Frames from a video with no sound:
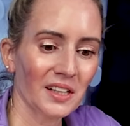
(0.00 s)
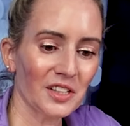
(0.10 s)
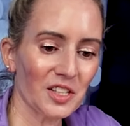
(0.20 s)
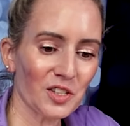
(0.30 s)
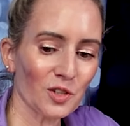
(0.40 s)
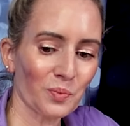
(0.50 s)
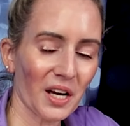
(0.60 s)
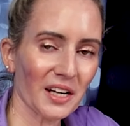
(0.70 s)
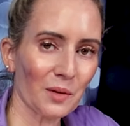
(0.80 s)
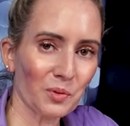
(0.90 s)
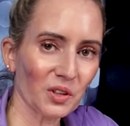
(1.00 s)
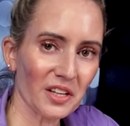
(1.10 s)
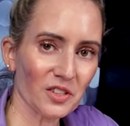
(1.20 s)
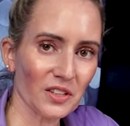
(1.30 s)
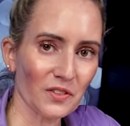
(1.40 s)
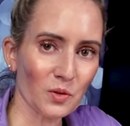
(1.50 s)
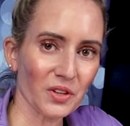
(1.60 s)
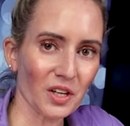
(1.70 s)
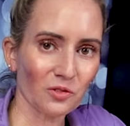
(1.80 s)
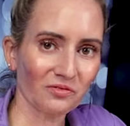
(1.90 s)
it's easy to apply a couple layers of it
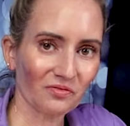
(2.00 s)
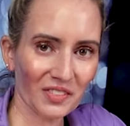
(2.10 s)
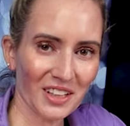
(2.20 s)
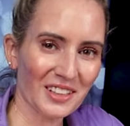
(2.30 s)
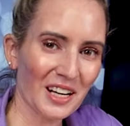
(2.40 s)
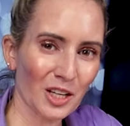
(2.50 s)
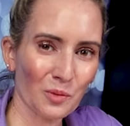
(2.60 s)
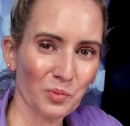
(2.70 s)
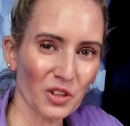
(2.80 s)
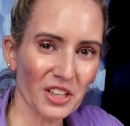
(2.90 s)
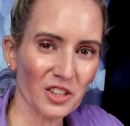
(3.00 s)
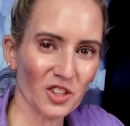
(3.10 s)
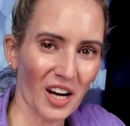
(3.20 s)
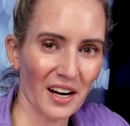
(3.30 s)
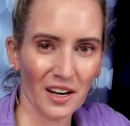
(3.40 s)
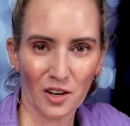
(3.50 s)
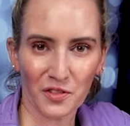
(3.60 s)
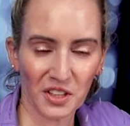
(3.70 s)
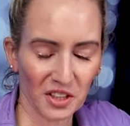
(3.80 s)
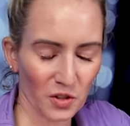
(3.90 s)
without it end up looking shiny or
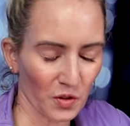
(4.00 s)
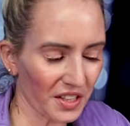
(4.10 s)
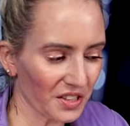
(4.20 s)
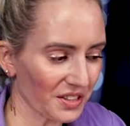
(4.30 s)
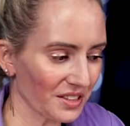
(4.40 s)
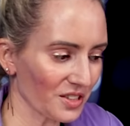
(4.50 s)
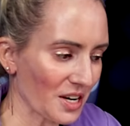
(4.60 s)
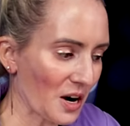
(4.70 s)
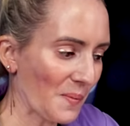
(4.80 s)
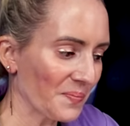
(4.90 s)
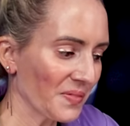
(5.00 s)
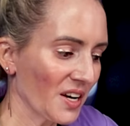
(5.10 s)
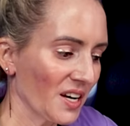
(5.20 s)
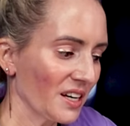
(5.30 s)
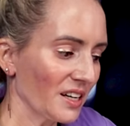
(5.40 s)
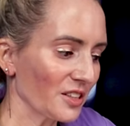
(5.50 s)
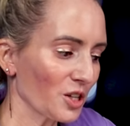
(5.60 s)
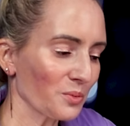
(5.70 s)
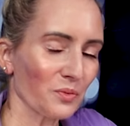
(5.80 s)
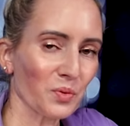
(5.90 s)
feeling greasy. So in
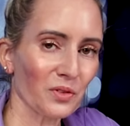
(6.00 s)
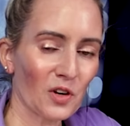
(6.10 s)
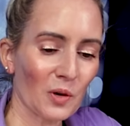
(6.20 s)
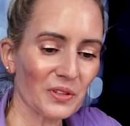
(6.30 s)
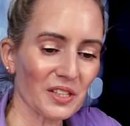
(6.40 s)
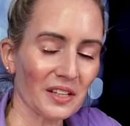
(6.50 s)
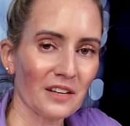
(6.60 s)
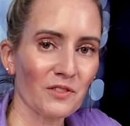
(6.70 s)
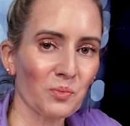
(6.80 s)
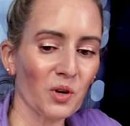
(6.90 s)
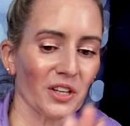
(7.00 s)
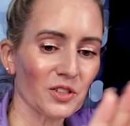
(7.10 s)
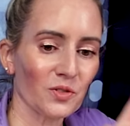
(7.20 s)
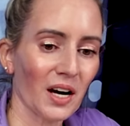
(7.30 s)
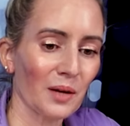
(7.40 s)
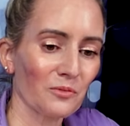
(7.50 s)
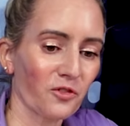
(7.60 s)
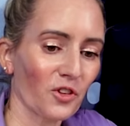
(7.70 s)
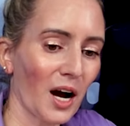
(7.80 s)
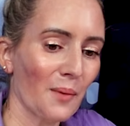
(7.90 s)
terms of performance, I gave the point to I'm
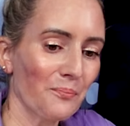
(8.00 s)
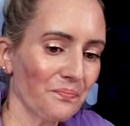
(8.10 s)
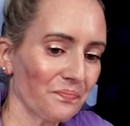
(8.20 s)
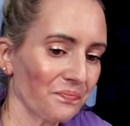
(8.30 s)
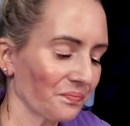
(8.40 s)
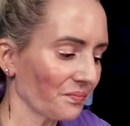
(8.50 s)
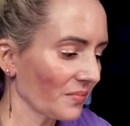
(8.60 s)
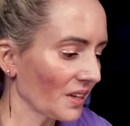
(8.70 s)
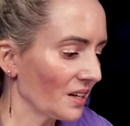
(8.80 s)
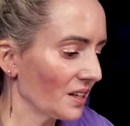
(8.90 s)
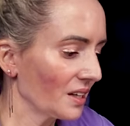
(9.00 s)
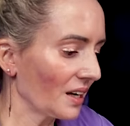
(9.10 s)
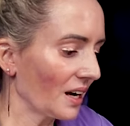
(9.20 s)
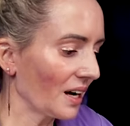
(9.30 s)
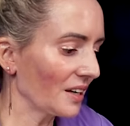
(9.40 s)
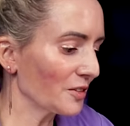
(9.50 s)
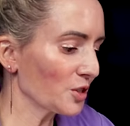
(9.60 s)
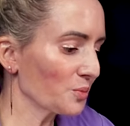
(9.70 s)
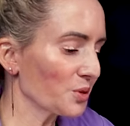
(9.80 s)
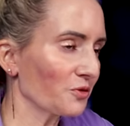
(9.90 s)
From. Uh, in
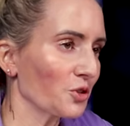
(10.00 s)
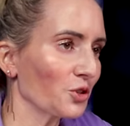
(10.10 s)
terms of